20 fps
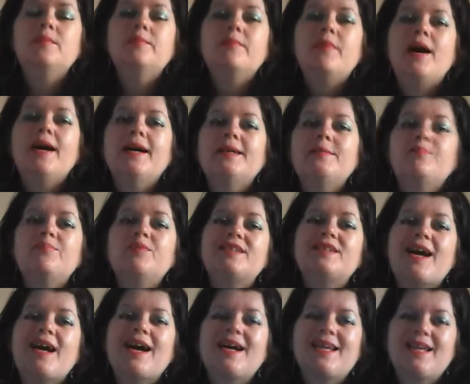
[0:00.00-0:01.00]
my
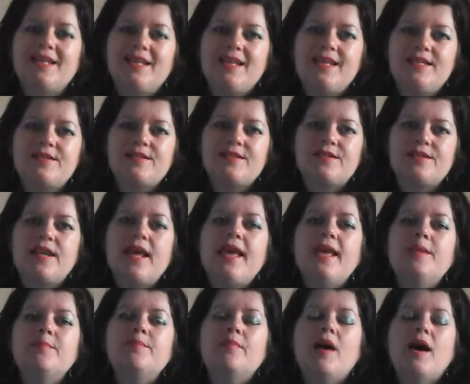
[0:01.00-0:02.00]
protagonists,
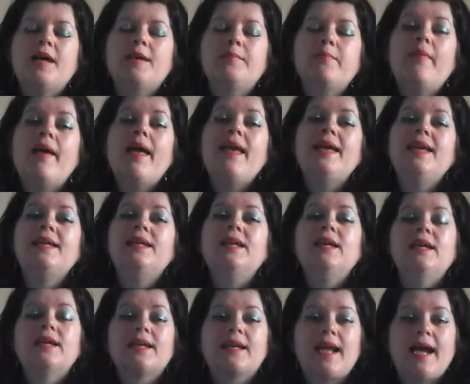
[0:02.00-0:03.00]
name my main
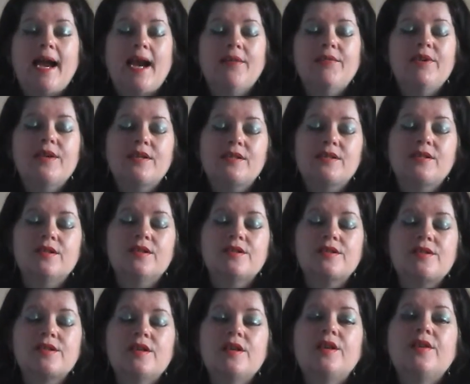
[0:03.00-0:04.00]

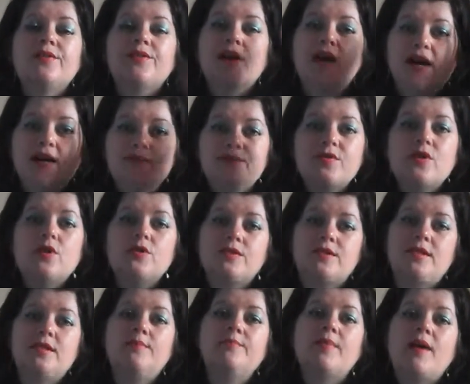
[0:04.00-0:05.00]
characters that I've got
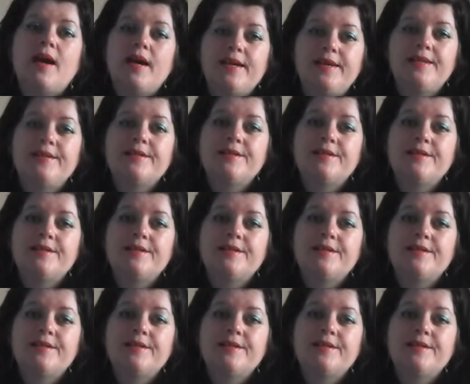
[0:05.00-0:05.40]
in mind.